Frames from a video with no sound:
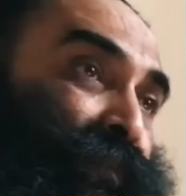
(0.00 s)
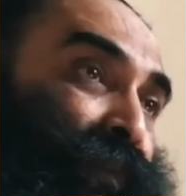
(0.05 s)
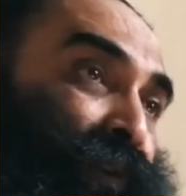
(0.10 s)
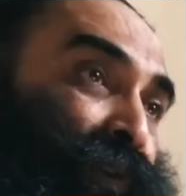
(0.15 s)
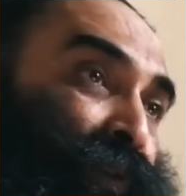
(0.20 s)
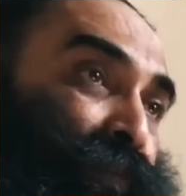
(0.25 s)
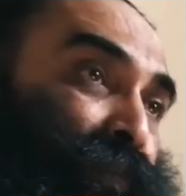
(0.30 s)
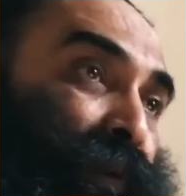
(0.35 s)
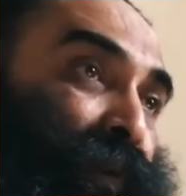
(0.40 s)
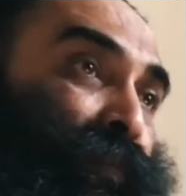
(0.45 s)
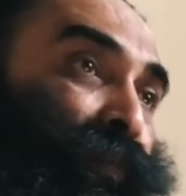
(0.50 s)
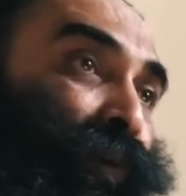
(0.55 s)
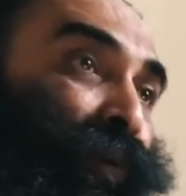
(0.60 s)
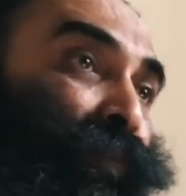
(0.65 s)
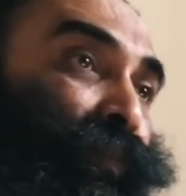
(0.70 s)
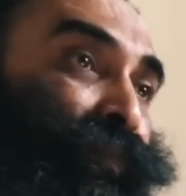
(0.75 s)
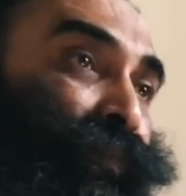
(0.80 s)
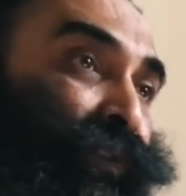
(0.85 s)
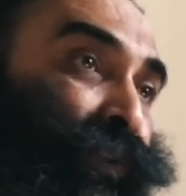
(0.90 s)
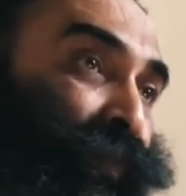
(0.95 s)
Because my
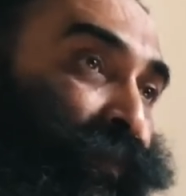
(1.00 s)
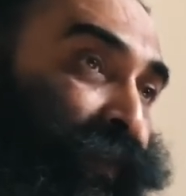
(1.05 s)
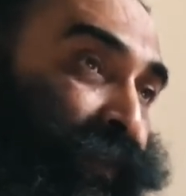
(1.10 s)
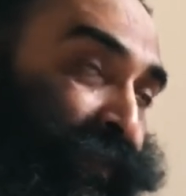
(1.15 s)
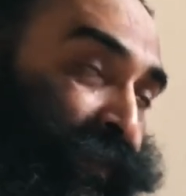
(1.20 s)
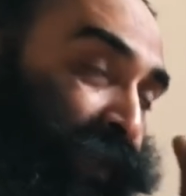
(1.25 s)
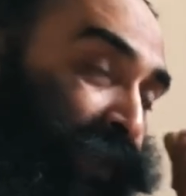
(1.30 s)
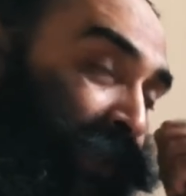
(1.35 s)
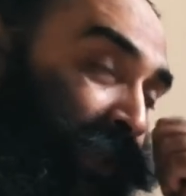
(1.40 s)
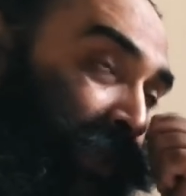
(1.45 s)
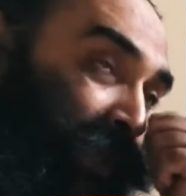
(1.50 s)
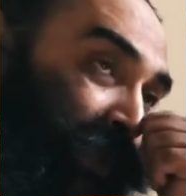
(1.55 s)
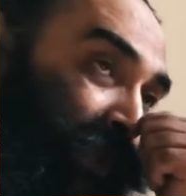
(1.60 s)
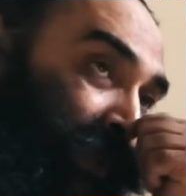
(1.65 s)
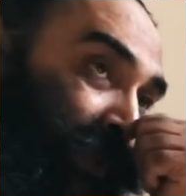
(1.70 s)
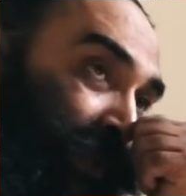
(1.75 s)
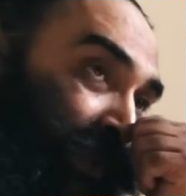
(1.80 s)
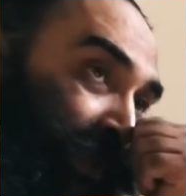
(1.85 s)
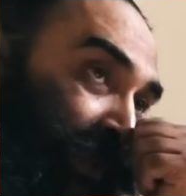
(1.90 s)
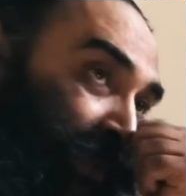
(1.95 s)
mom, she was ill
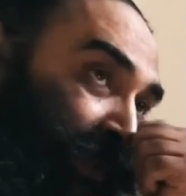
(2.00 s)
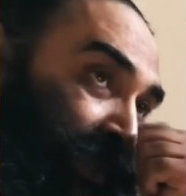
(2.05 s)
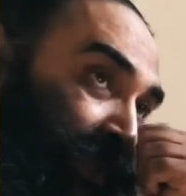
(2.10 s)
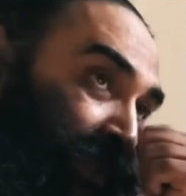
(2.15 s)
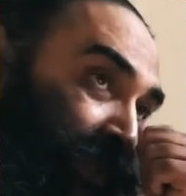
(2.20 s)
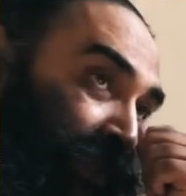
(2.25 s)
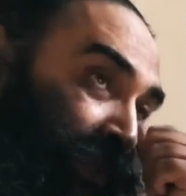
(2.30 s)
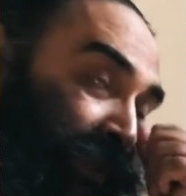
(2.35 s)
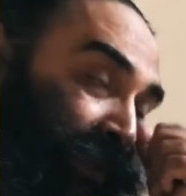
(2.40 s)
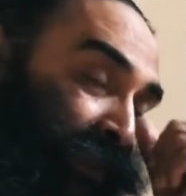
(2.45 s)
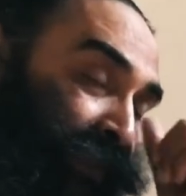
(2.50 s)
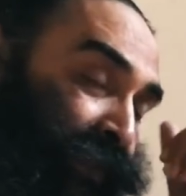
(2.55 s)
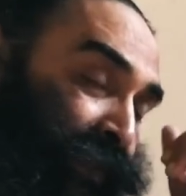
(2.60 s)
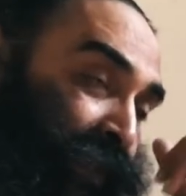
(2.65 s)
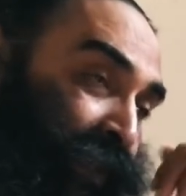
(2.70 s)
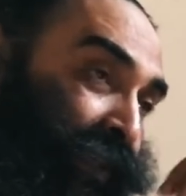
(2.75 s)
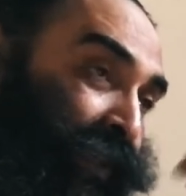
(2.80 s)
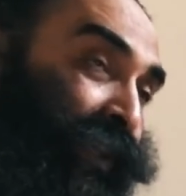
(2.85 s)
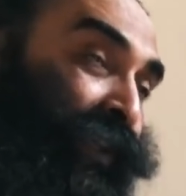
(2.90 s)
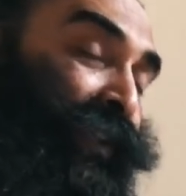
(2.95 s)
and
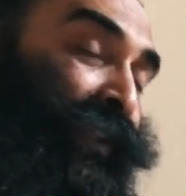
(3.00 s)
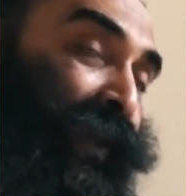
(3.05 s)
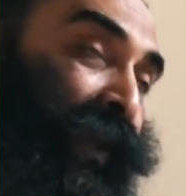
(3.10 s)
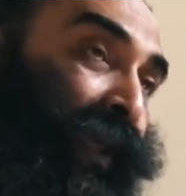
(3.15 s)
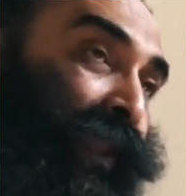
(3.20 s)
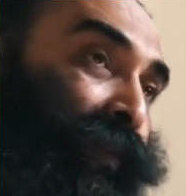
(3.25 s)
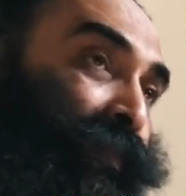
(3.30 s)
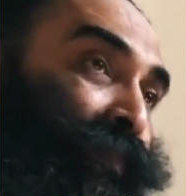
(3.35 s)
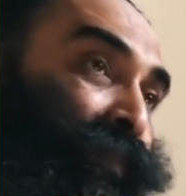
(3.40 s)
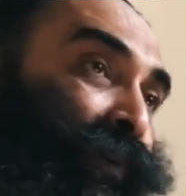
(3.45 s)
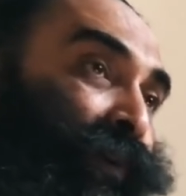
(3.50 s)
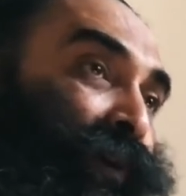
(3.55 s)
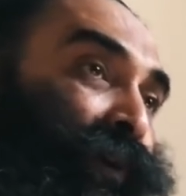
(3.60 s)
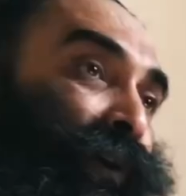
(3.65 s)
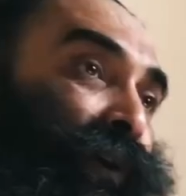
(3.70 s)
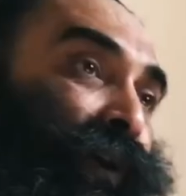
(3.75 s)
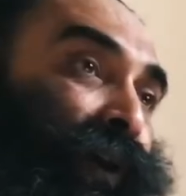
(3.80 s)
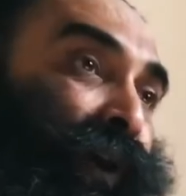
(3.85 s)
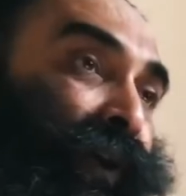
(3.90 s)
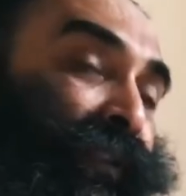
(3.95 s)
they need the help.
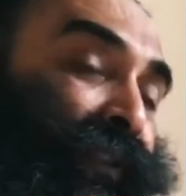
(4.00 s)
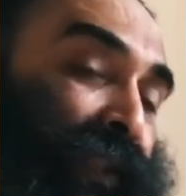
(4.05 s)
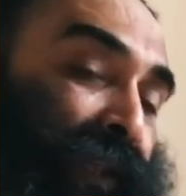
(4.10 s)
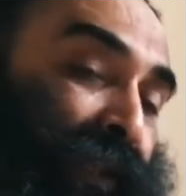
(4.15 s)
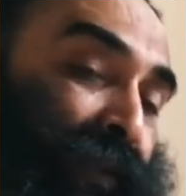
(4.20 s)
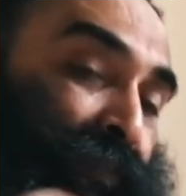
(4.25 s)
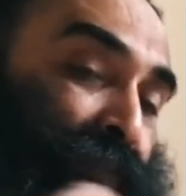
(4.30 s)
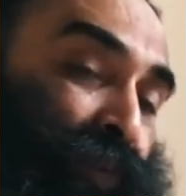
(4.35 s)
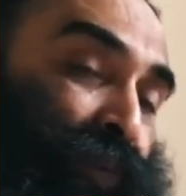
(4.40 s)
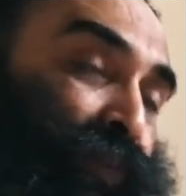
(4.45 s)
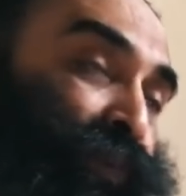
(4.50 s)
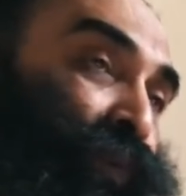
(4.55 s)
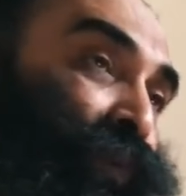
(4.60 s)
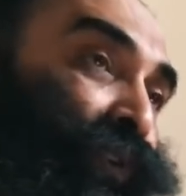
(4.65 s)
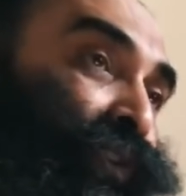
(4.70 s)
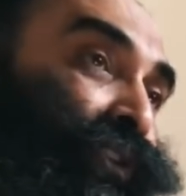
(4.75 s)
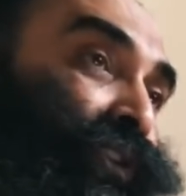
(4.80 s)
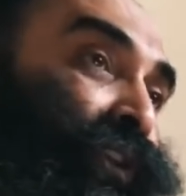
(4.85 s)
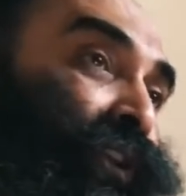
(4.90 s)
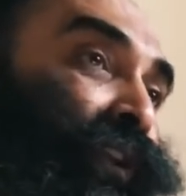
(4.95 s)
And then I moved to
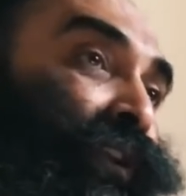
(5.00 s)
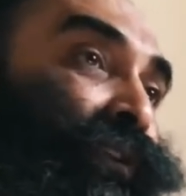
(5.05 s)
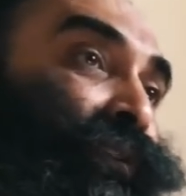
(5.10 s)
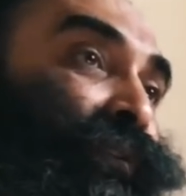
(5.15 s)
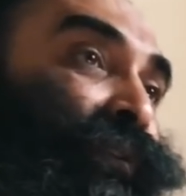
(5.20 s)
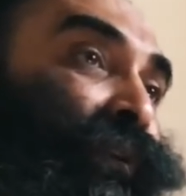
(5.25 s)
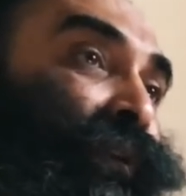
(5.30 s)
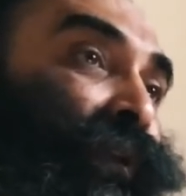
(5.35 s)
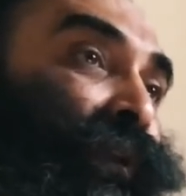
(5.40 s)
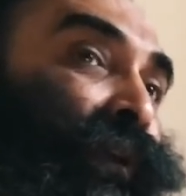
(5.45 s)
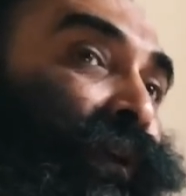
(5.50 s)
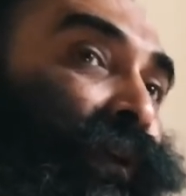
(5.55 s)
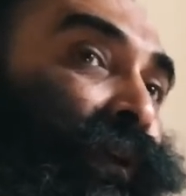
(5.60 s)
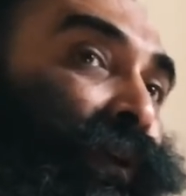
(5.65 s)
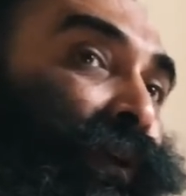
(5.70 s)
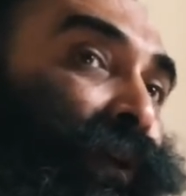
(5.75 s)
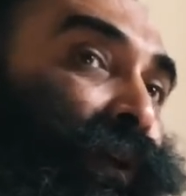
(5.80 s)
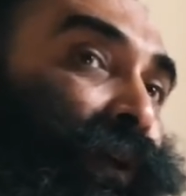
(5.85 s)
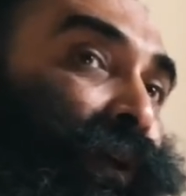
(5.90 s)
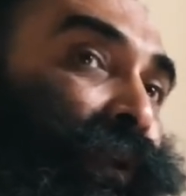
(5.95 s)
Rishikesh
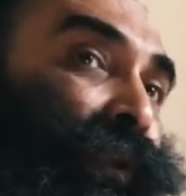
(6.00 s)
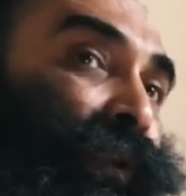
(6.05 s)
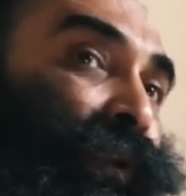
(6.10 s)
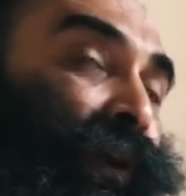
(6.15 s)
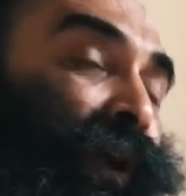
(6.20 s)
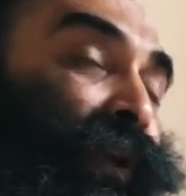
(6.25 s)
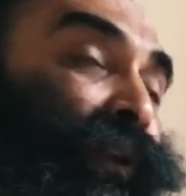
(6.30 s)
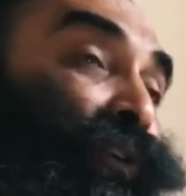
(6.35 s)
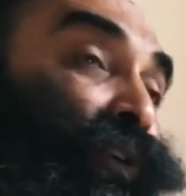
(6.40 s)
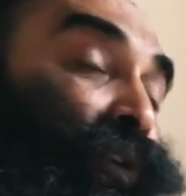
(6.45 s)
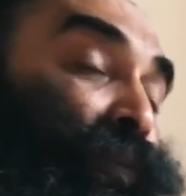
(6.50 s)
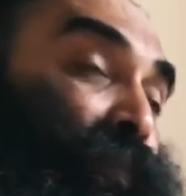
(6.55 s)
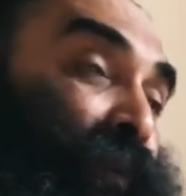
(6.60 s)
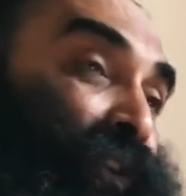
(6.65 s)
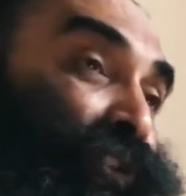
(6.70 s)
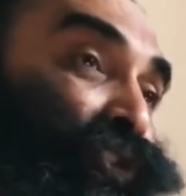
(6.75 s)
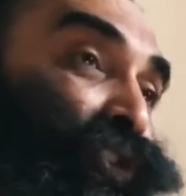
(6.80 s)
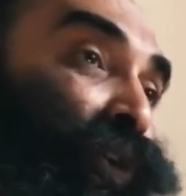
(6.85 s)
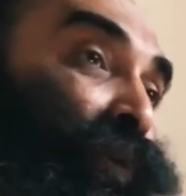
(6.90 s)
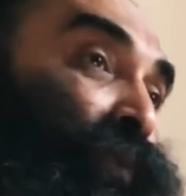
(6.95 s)
and I got
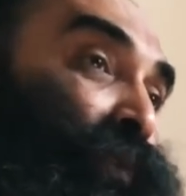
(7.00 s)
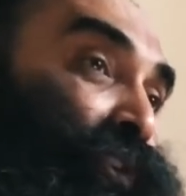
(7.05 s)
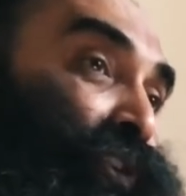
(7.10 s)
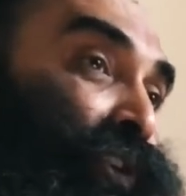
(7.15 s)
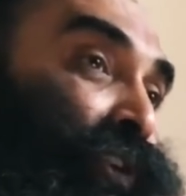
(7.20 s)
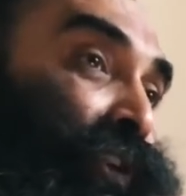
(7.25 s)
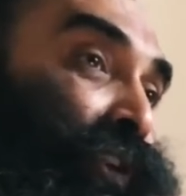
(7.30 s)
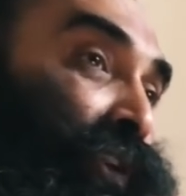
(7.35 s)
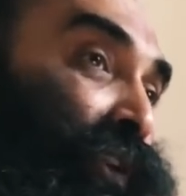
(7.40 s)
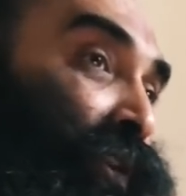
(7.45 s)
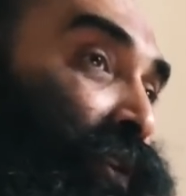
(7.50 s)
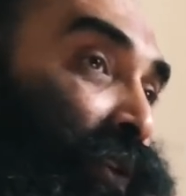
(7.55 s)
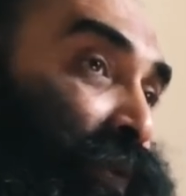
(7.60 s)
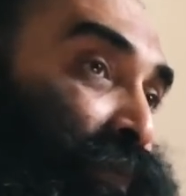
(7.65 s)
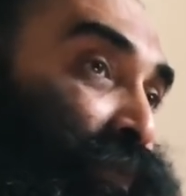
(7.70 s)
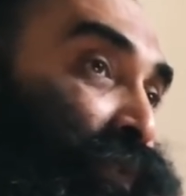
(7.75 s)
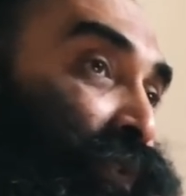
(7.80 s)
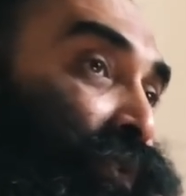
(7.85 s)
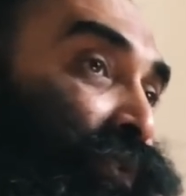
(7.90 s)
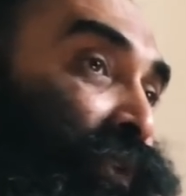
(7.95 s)
my job, engineering.
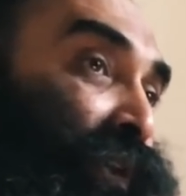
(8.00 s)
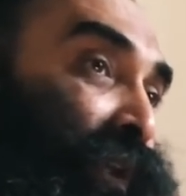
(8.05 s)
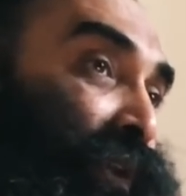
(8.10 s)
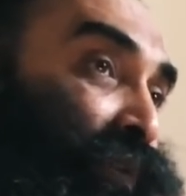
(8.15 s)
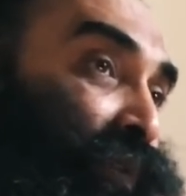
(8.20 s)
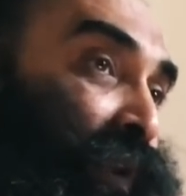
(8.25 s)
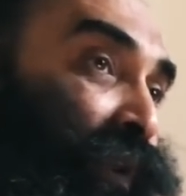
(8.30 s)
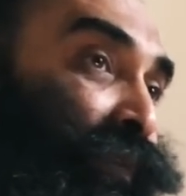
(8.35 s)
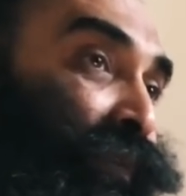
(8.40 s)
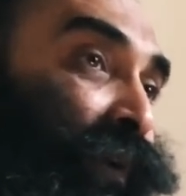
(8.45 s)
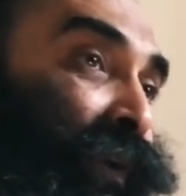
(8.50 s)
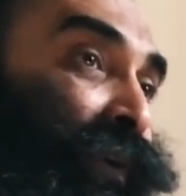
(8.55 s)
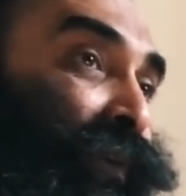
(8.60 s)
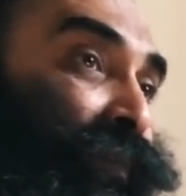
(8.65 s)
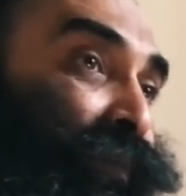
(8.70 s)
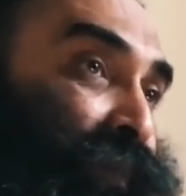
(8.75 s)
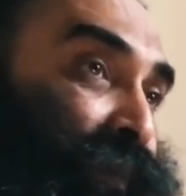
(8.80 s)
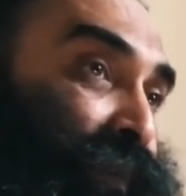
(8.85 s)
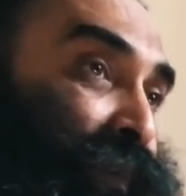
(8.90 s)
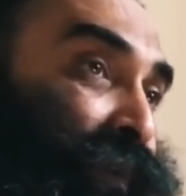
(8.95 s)
Of course, I
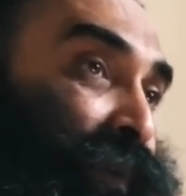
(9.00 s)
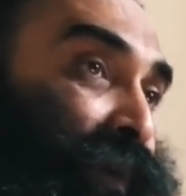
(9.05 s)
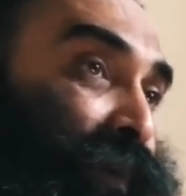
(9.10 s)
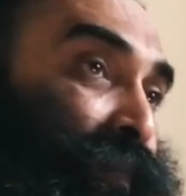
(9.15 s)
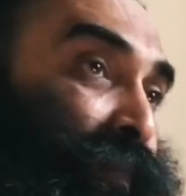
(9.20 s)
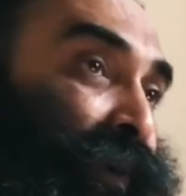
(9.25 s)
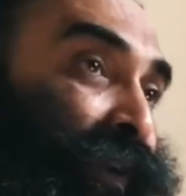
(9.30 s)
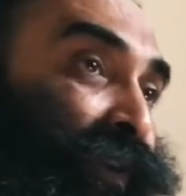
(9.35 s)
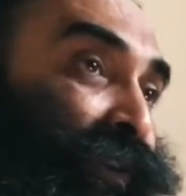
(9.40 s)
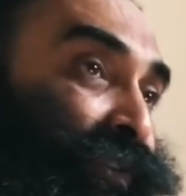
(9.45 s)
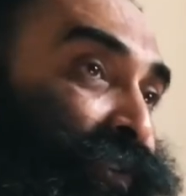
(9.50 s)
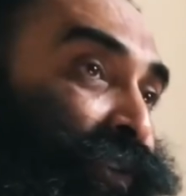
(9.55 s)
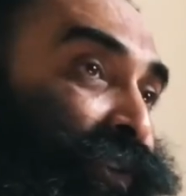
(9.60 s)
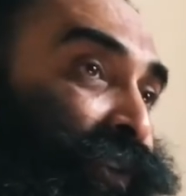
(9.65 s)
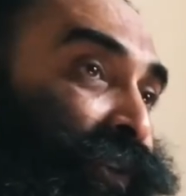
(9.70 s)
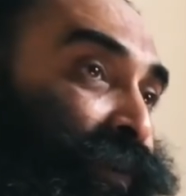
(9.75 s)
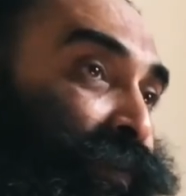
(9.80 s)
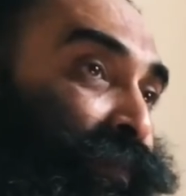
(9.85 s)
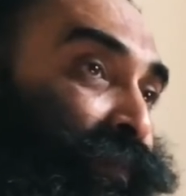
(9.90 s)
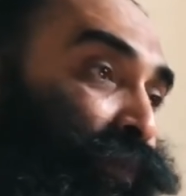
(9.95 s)
qualified with my
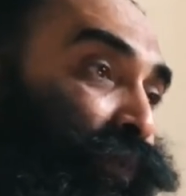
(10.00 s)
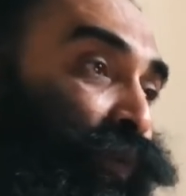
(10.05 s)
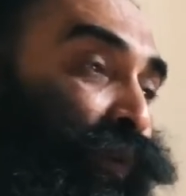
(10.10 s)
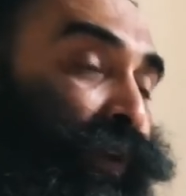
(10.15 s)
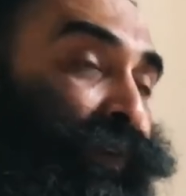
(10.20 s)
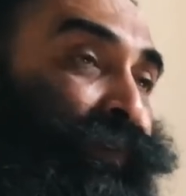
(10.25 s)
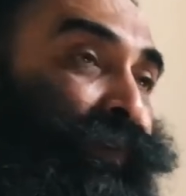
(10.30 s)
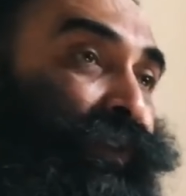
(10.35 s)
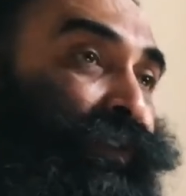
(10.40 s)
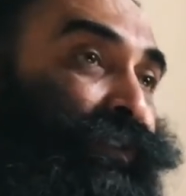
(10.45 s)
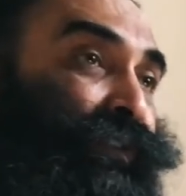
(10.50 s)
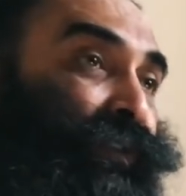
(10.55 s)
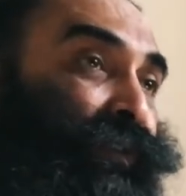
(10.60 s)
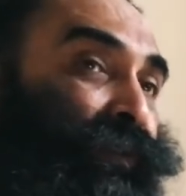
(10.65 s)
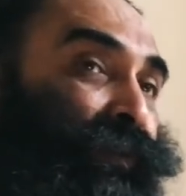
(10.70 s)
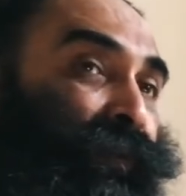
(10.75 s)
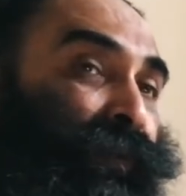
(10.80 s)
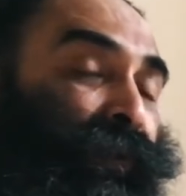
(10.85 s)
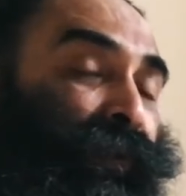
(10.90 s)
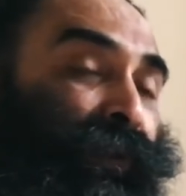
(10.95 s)
engineering
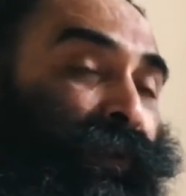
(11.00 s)
qualification.